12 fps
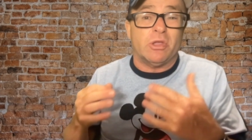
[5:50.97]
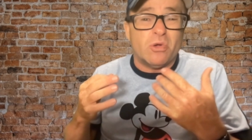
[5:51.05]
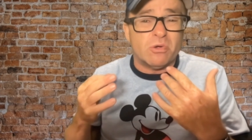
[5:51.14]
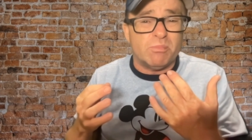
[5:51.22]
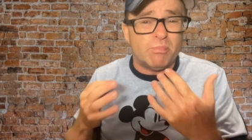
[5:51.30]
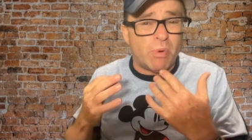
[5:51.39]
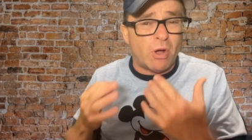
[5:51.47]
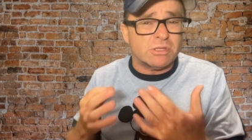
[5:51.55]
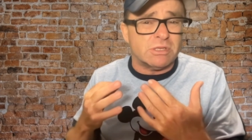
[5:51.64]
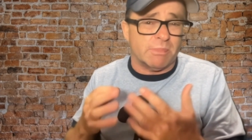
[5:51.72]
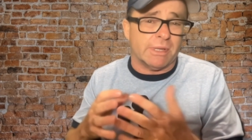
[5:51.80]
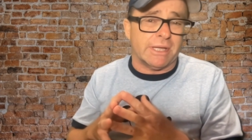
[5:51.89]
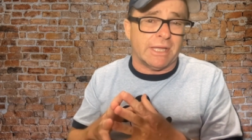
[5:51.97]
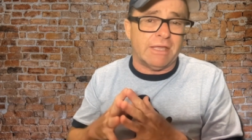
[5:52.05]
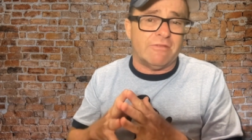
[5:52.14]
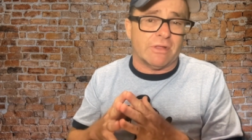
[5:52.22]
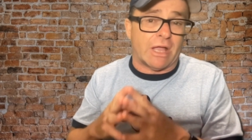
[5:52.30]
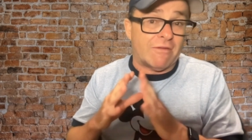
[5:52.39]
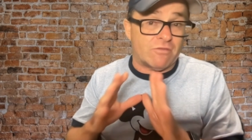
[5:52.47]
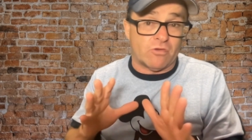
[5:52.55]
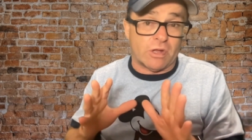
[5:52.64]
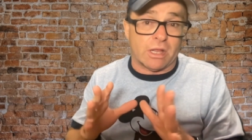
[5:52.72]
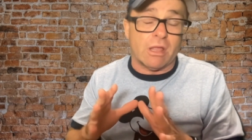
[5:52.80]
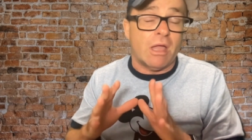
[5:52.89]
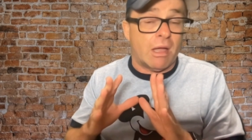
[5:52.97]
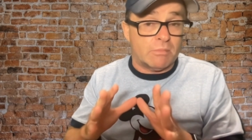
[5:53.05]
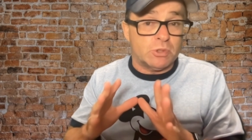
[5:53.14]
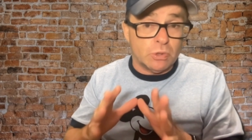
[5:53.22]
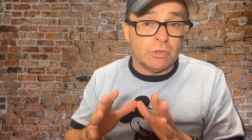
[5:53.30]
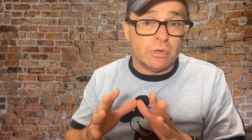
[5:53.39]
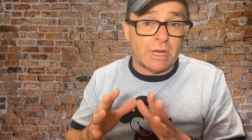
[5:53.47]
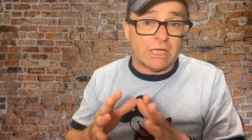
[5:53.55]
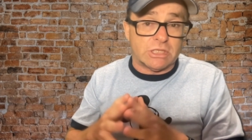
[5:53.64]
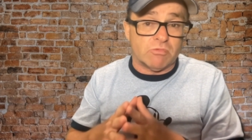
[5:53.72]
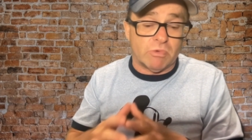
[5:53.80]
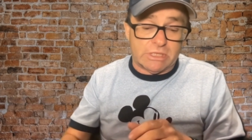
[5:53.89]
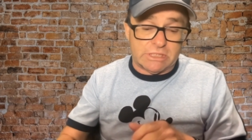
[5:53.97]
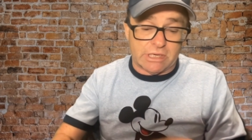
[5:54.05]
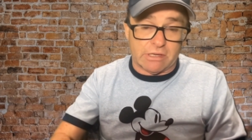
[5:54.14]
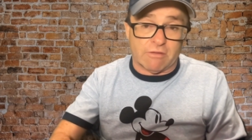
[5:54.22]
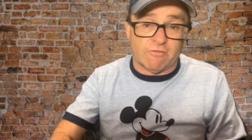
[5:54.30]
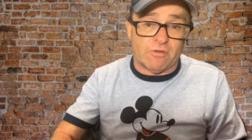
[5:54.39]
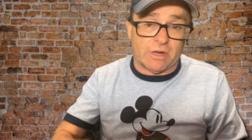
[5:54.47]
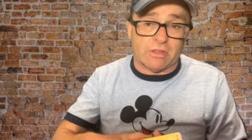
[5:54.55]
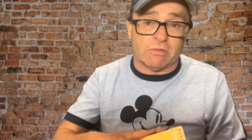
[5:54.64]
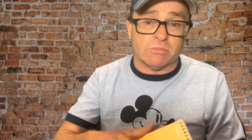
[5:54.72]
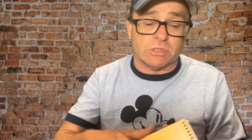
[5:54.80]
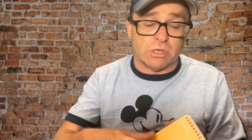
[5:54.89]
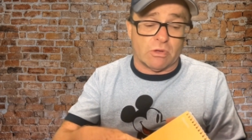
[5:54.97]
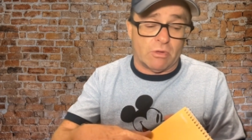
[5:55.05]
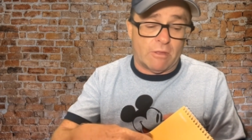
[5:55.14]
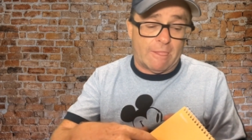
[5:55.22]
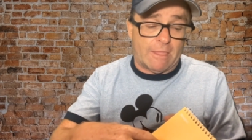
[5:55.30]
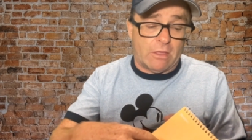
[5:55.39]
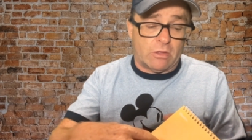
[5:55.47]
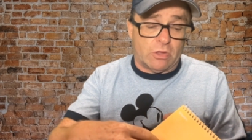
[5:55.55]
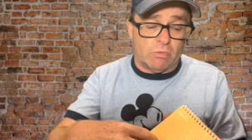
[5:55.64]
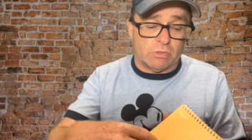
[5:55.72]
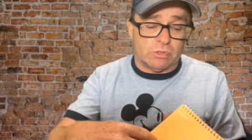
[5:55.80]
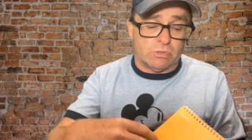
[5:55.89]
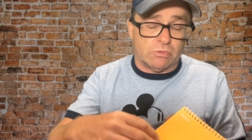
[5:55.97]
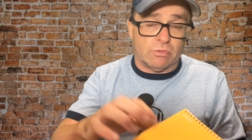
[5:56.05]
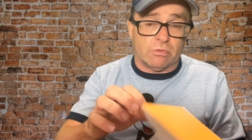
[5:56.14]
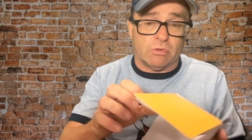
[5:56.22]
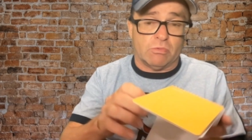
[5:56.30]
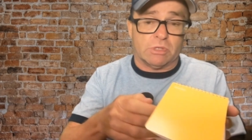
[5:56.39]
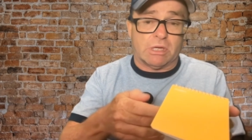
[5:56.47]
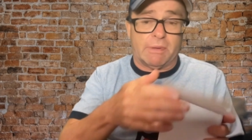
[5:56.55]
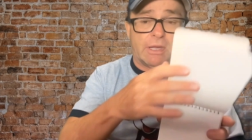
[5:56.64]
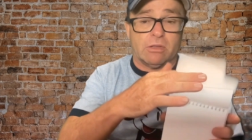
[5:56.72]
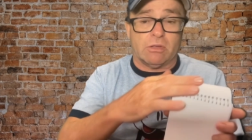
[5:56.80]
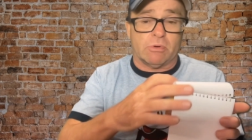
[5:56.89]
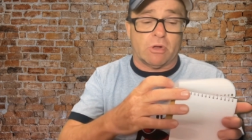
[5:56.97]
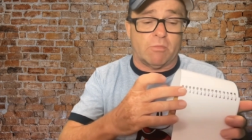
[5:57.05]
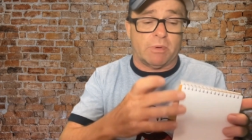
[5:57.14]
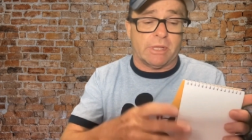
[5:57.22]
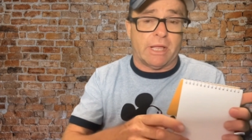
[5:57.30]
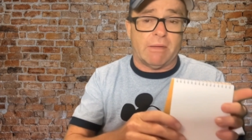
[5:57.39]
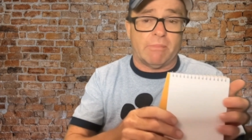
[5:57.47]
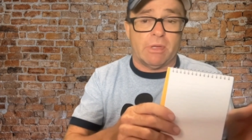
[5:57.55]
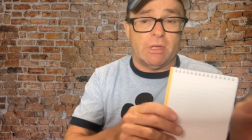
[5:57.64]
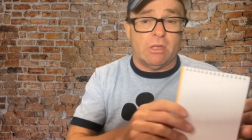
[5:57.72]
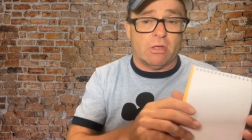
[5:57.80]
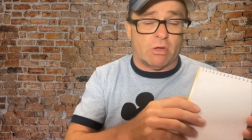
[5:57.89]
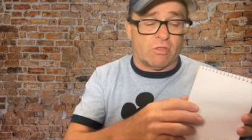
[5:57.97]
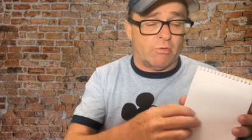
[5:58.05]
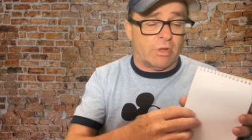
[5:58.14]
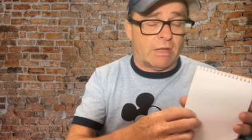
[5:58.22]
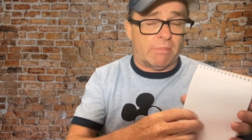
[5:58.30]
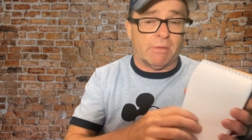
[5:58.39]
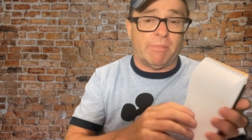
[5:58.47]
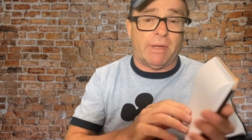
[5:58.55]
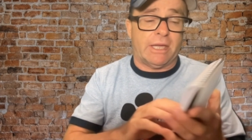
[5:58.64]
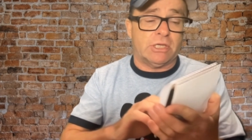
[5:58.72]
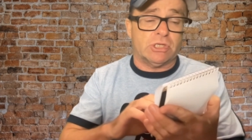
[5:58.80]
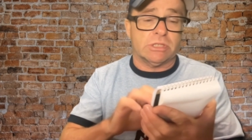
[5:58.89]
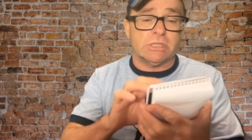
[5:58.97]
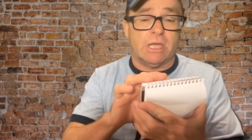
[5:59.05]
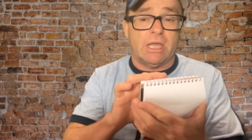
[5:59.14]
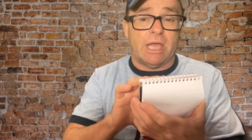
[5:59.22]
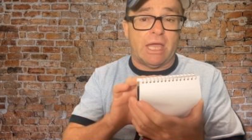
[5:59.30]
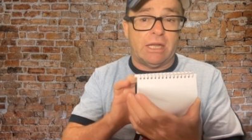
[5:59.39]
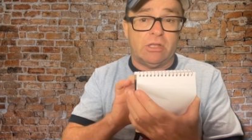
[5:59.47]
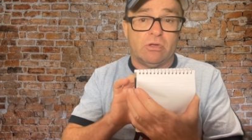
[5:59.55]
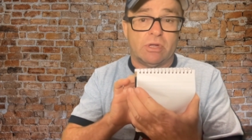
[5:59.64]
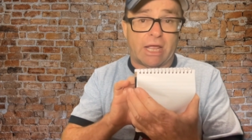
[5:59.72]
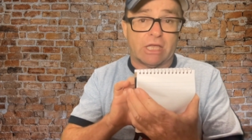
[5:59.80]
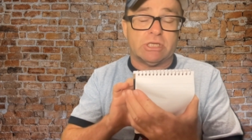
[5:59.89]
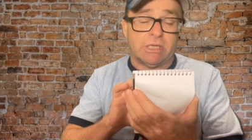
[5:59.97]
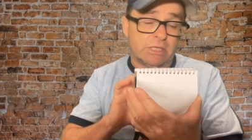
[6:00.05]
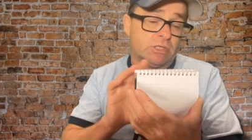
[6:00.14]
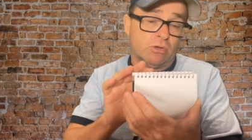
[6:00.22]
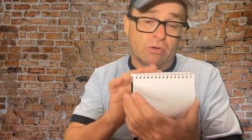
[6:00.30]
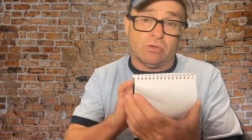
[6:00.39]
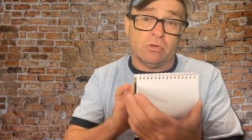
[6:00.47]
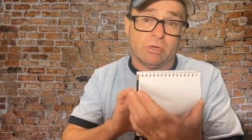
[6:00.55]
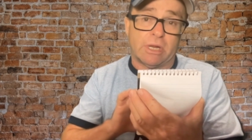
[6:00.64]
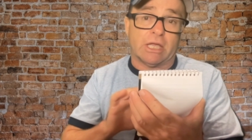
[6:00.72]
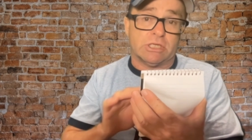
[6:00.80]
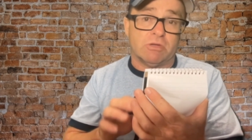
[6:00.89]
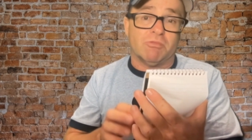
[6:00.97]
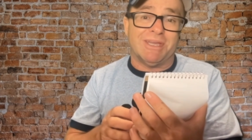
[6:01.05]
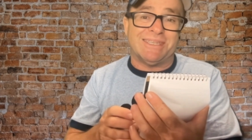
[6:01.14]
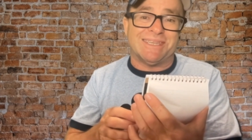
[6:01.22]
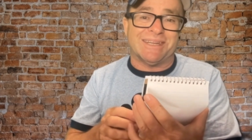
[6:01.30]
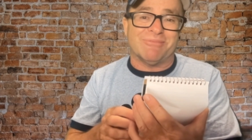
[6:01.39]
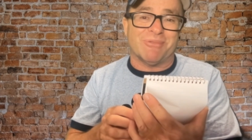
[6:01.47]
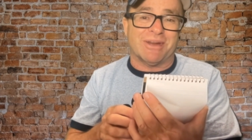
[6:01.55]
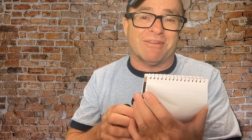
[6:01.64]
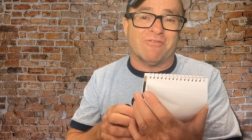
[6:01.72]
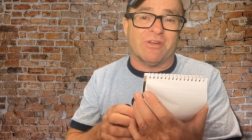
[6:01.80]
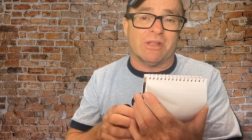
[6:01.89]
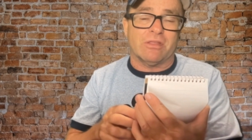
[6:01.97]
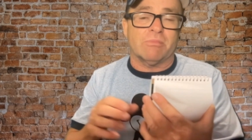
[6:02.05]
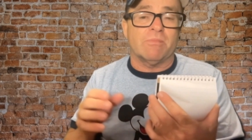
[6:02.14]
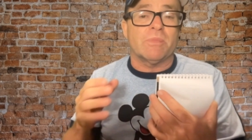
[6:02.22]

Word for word: You could possibly even, I haven't tried it, I'm sure you could actually reset it in front of them. So you would do, you would come out, you would open it up, go through a couple of pages, and then you could actually, yes you could, you could actually reset it right in front of them.